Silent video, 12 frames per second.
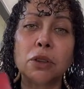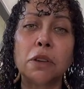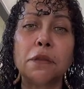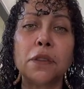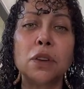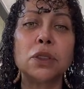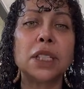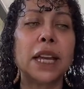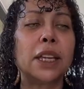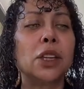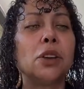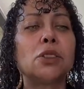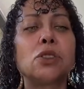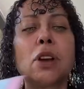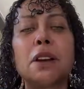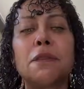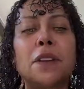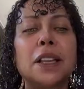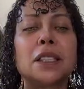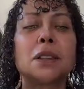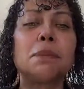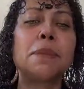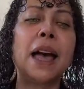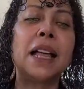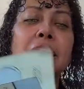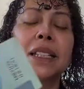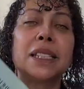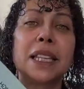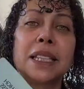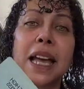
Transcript: So it feels like you're trying to find some balance,